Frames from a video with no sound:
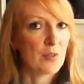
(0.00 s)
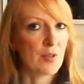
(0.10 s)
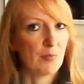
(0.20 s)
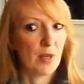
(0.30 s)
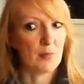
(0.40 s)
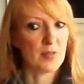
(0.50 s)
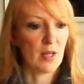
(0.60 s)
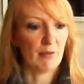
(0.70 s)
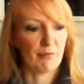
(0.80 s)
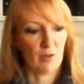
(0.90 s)
sometimes
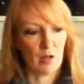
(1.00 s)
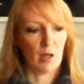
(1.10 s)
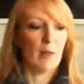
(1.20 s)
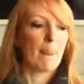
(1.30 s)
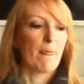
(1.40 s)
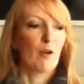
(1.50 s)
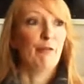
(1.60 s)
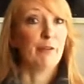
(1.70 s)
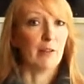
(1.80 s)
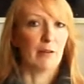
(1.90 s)
have
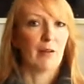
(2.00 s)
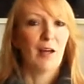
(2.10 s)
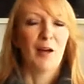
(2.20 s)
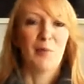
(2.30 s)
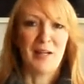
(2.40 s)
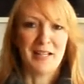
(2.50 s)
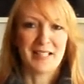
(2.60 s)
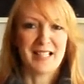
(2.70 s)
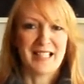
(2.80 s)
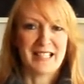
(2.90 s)
fear when
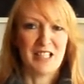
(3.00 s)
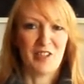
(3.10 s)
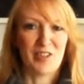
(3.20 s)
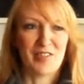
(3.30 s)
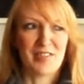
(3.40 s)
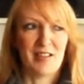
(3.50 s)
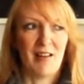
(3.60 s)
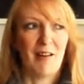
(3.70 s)
it considers